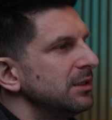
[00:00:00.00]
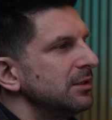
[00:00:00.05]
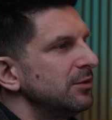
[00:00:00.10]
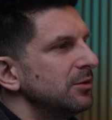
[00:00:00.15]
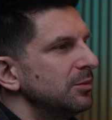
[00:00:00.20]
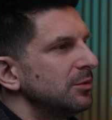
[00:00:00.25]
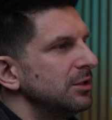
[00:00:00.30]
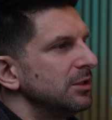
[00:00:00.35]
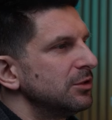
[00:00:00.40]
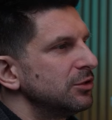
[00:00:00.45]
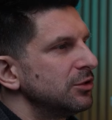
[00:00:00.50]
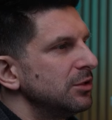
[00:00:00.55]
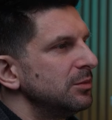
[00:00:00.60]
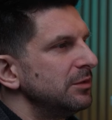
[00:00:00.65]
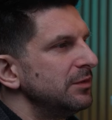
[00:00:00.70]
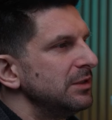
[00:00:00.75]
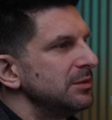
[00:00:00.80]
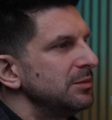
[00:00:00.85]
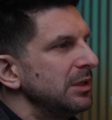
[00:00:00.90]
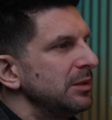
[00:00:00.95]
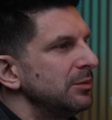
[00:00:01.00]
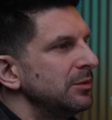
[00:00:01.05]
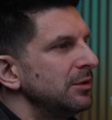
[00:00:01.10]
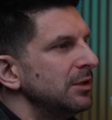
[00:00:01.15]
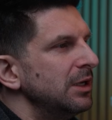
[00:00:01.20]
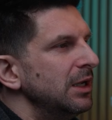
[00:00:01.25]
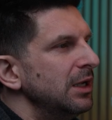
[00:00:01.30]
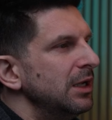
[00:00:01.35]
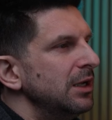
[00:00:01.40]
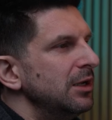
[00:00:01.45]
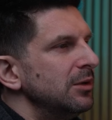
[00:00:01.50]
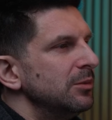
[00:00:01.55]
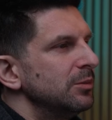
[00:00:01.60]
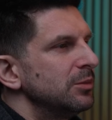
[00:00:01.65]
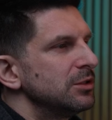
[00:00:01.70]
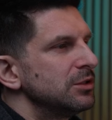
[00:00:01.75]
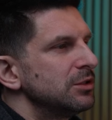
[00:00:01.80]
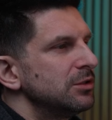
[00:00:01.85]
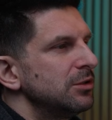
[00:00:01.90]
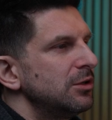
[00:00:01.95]
That is, if we take it,
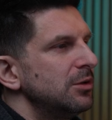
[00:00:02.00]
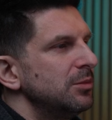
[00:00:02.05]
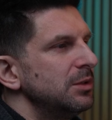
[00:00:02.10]
it